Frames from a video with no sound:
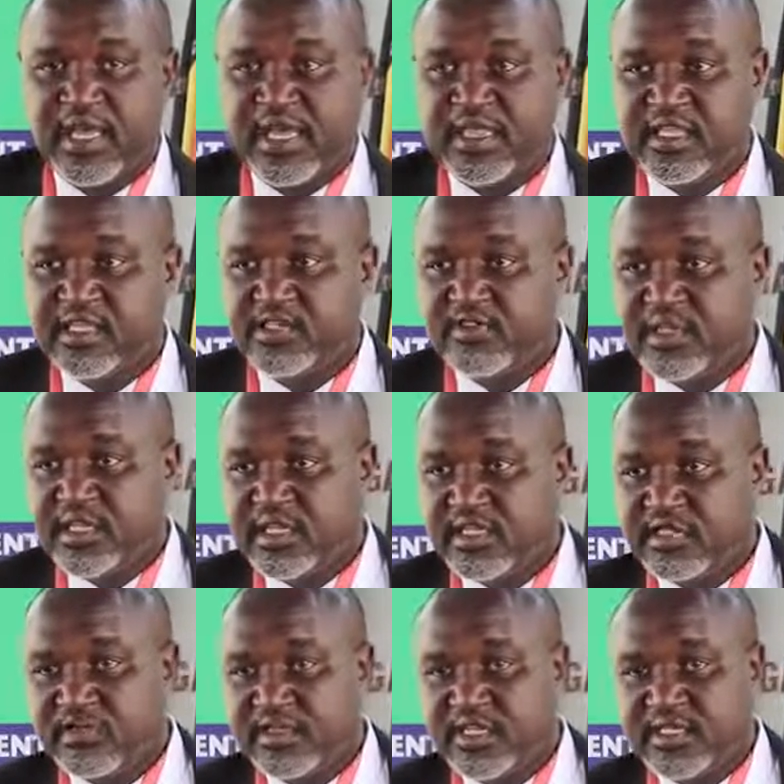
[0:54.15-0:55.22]
And this
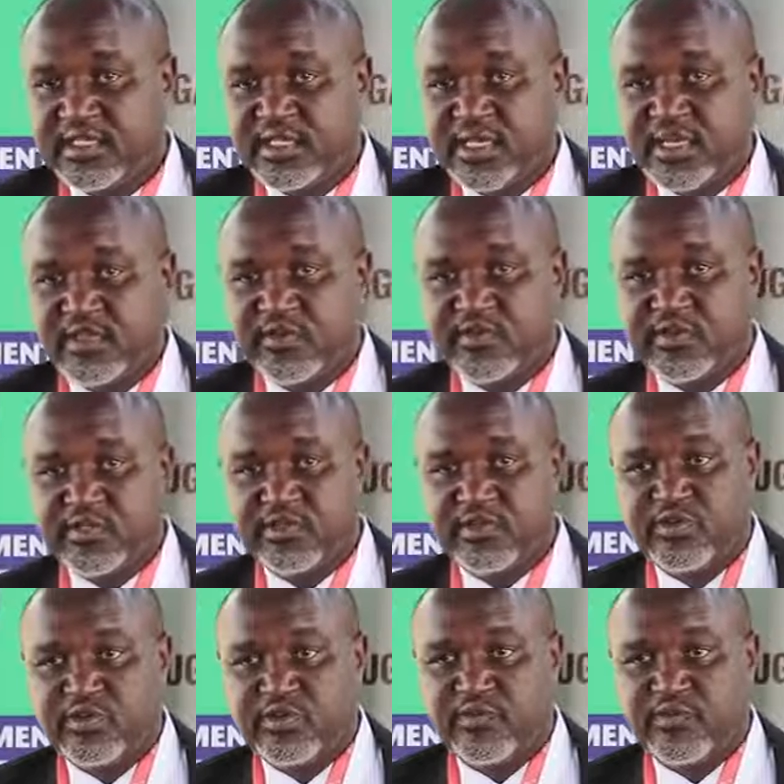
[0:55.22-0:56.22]
relates to the second question